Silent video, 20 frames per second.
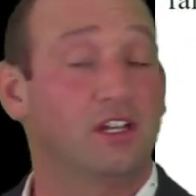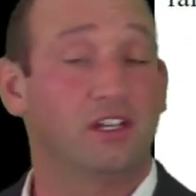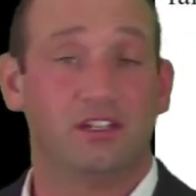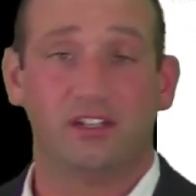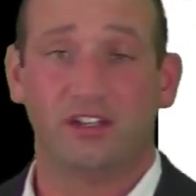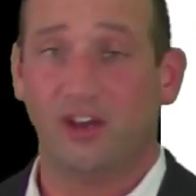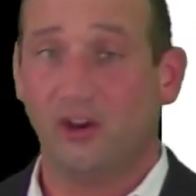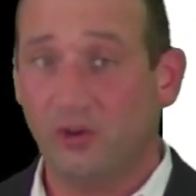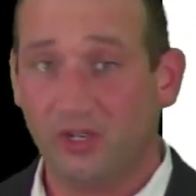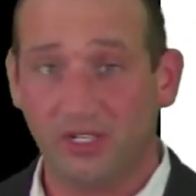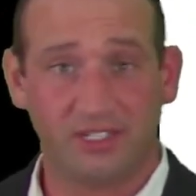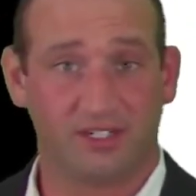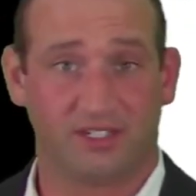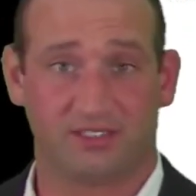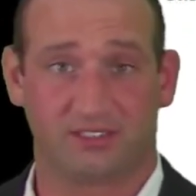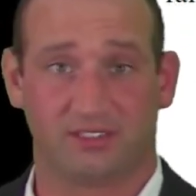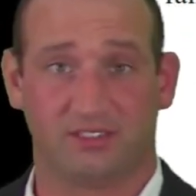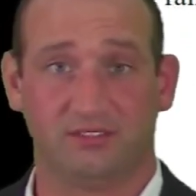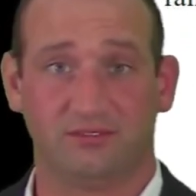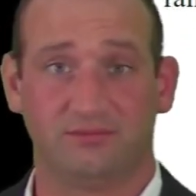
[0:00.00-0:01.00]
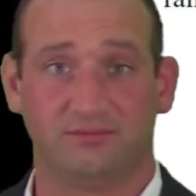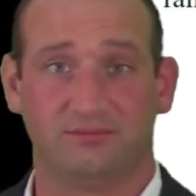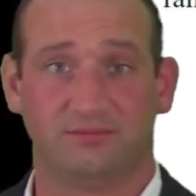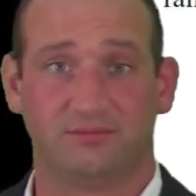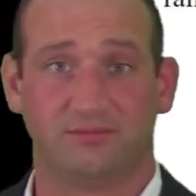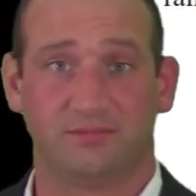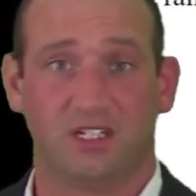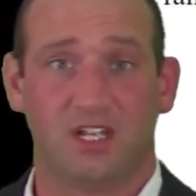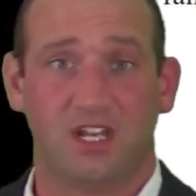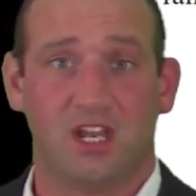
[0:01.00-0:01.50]
No, it doesn't,
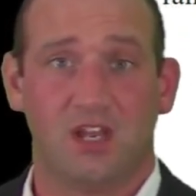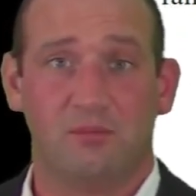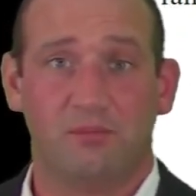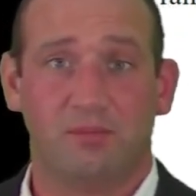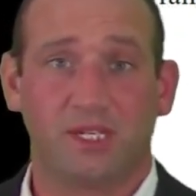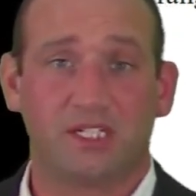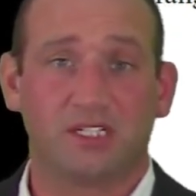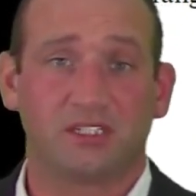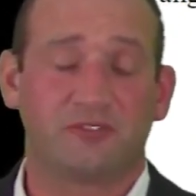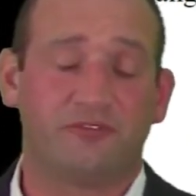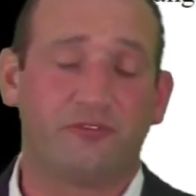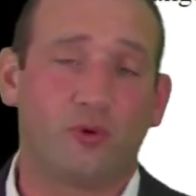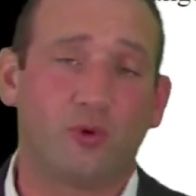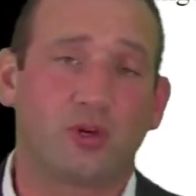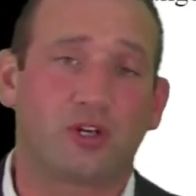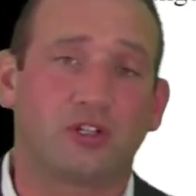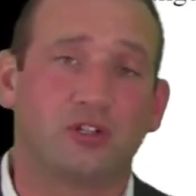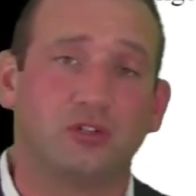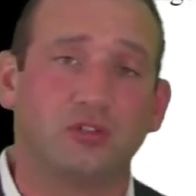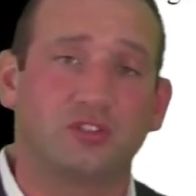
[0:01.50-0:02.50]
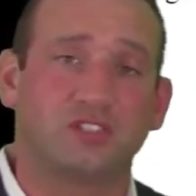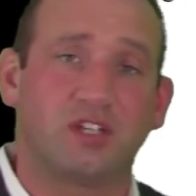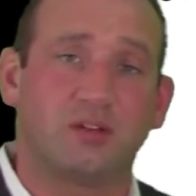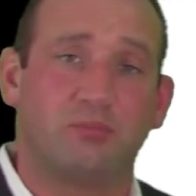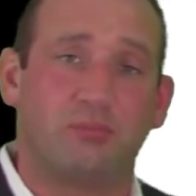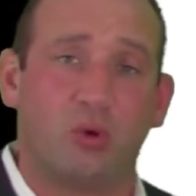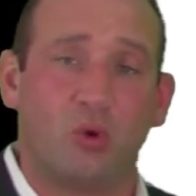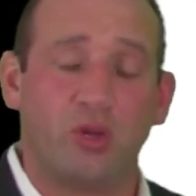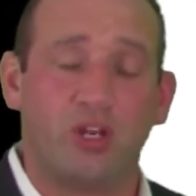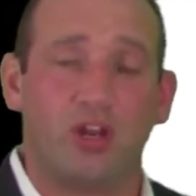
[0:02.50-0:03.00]
because 4 clues at a
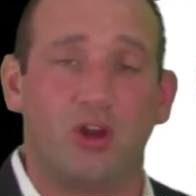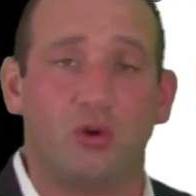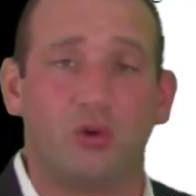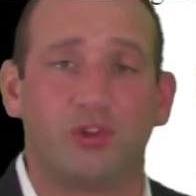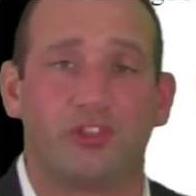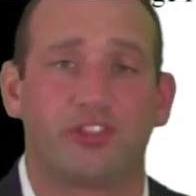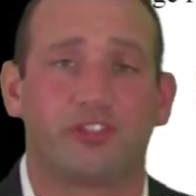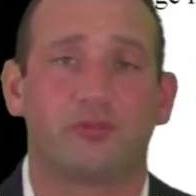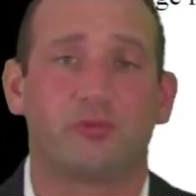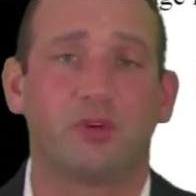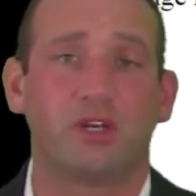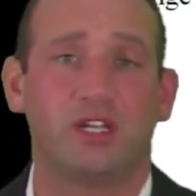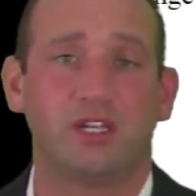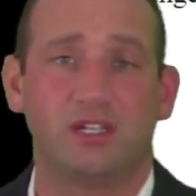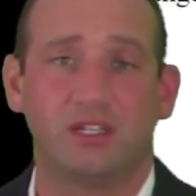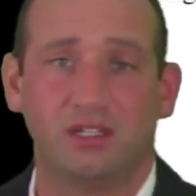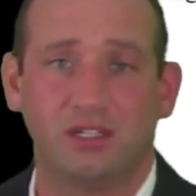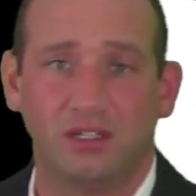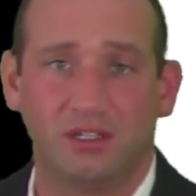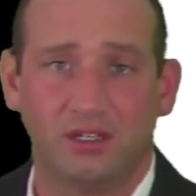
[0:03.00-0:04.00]
.03,